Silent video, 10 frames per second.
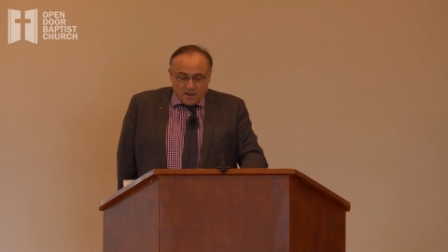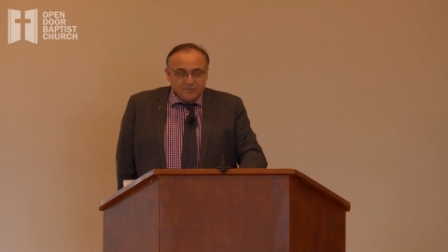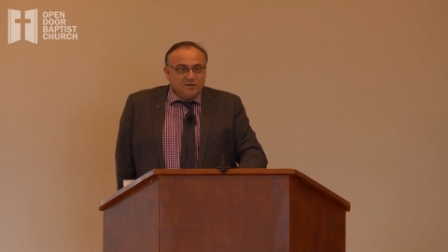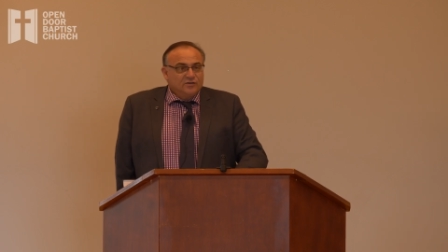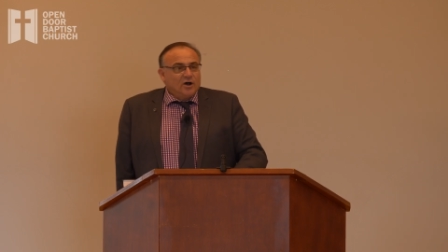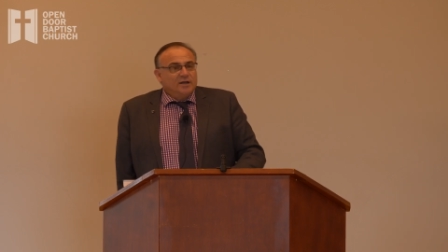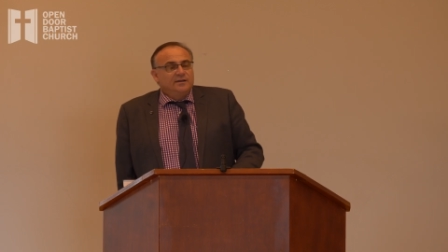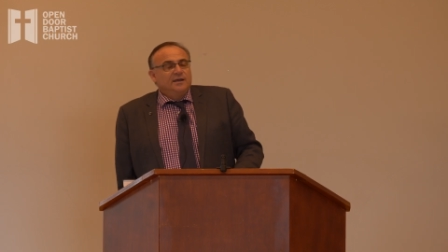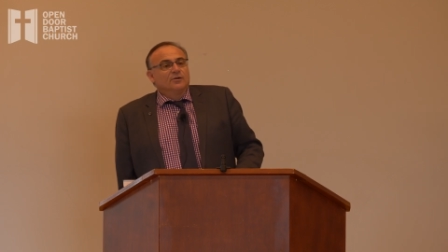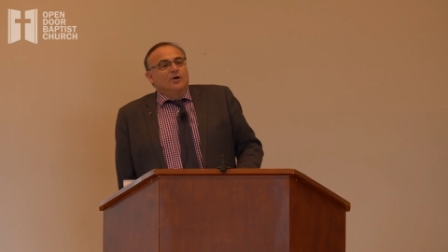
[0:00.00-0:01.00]
There's this
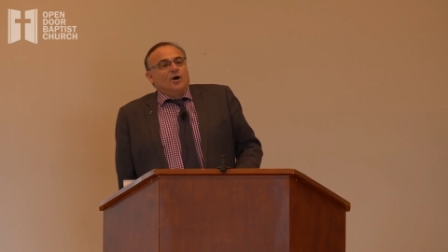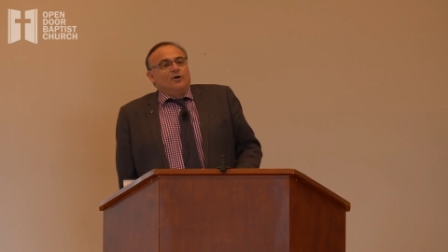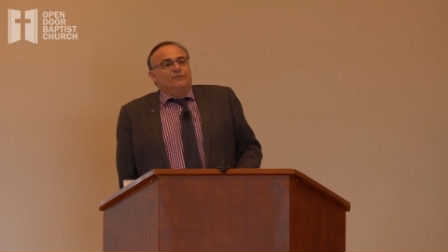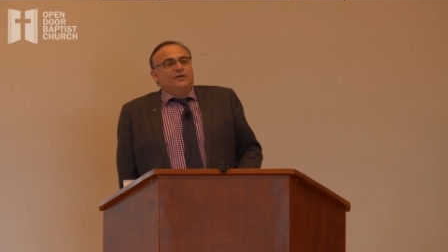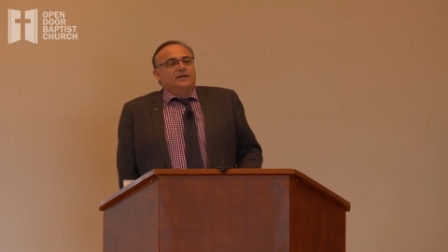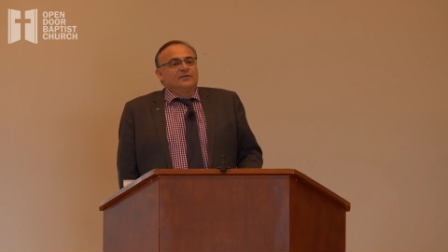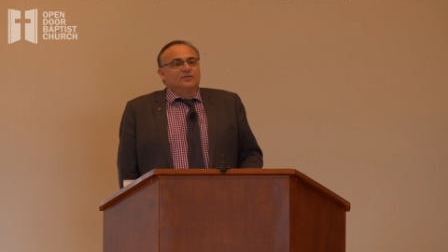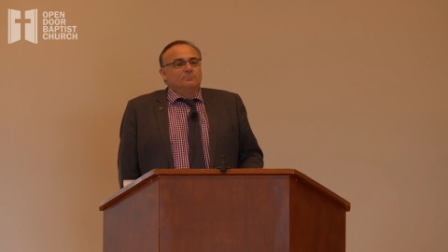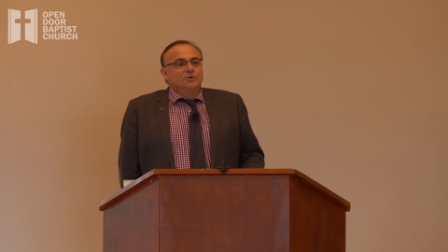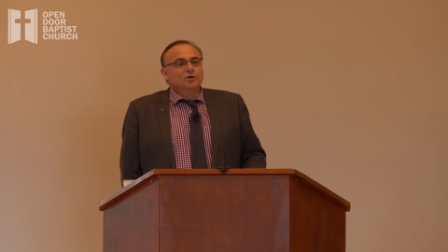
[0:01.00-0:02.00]
idea of he
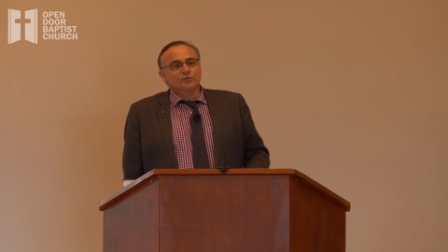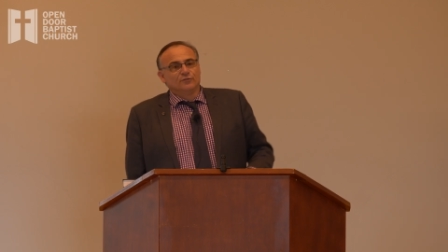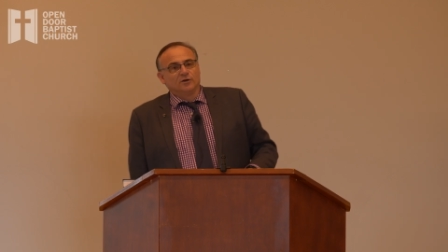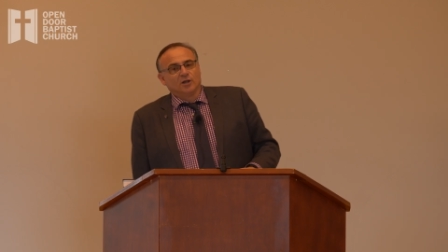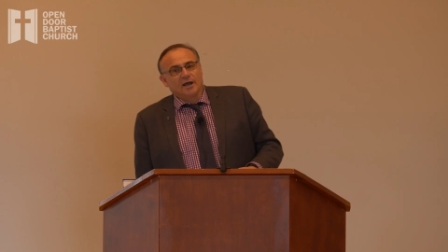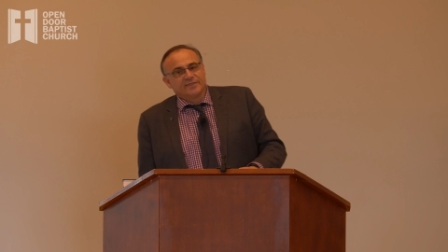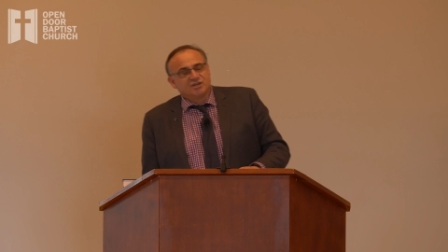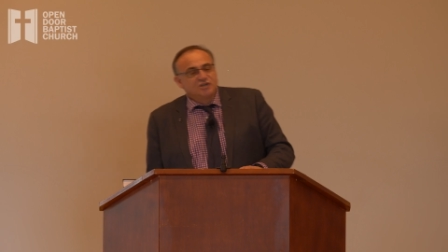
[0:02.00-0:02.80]
doesn't move like the